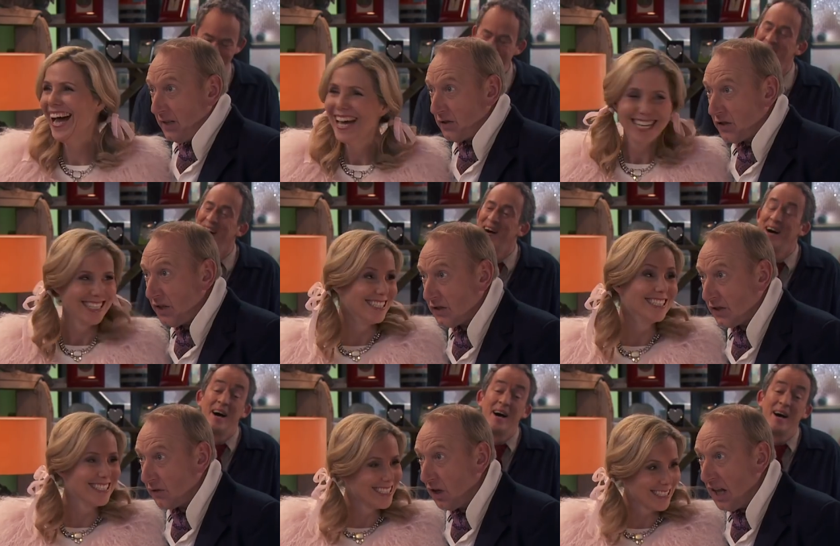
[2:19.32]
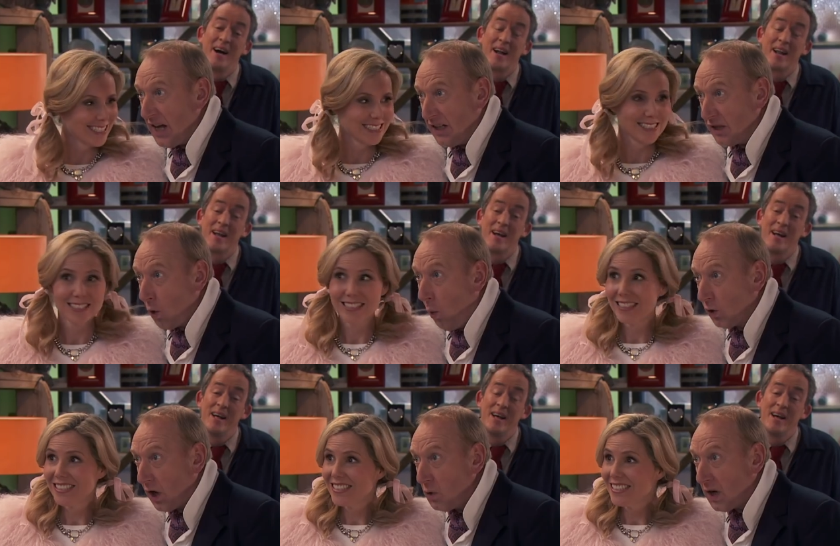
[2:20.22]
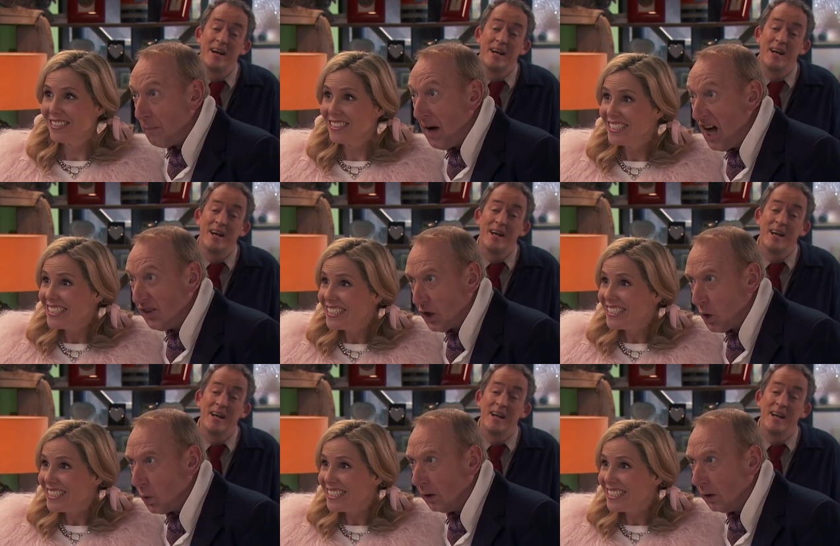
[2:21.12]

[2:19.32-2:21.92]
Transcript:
Speaker 1: Insisting the ladies all go commando.